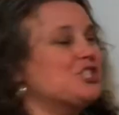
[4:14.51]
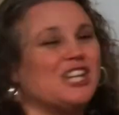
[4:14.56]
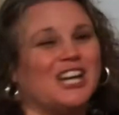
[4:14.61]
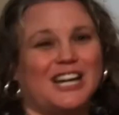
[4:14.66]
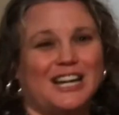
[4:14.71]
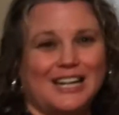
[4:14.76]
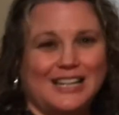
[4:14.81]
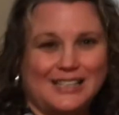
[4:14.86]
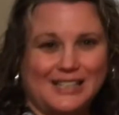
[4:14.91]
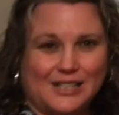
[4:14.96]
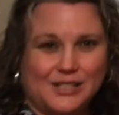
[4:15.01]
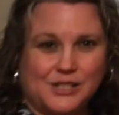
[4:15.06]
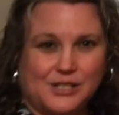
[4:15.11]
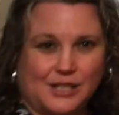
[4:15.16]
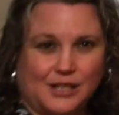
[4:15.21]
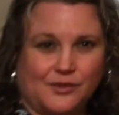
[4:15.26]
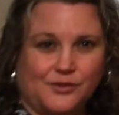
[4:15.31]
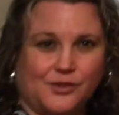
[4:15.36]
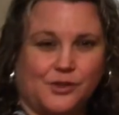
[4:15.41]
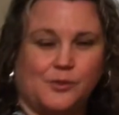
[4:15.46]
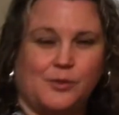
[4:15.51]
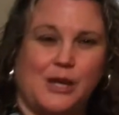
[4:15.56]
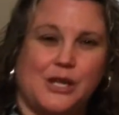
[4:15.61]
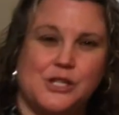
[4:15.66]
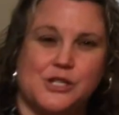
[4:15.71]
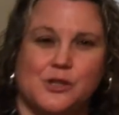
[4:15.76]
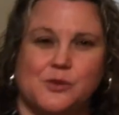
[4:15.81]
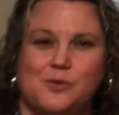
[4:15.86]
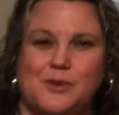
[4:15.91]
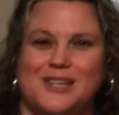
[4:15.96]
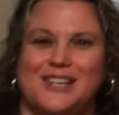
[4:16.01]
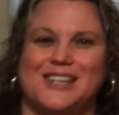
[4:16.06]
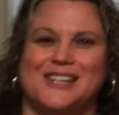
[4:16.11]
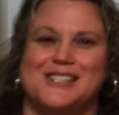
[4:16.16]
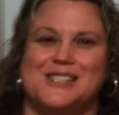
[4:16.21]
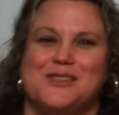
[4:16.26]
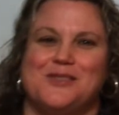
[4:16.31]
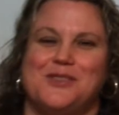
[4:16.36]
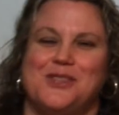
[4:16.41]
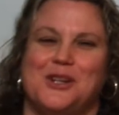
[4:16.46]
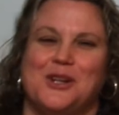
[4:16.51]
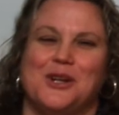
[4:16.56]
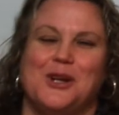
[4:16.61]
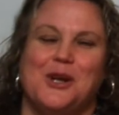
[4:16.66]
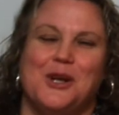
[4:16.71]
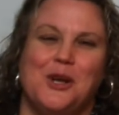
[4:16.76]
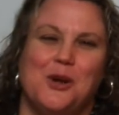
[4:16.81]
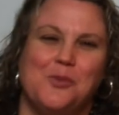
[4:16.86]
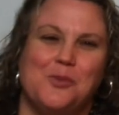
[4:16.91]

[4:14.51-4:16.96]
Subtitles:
tied into inflammation because of their